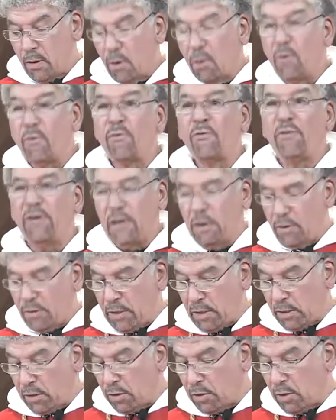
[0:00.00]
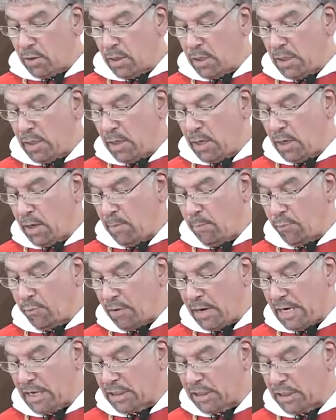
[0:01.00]
who fear the Lord
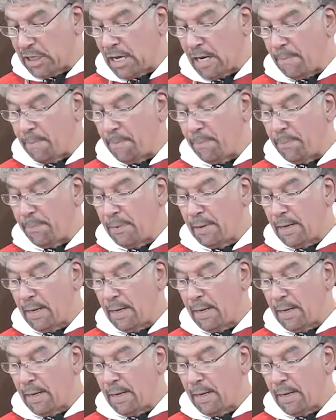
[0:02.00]
praise him,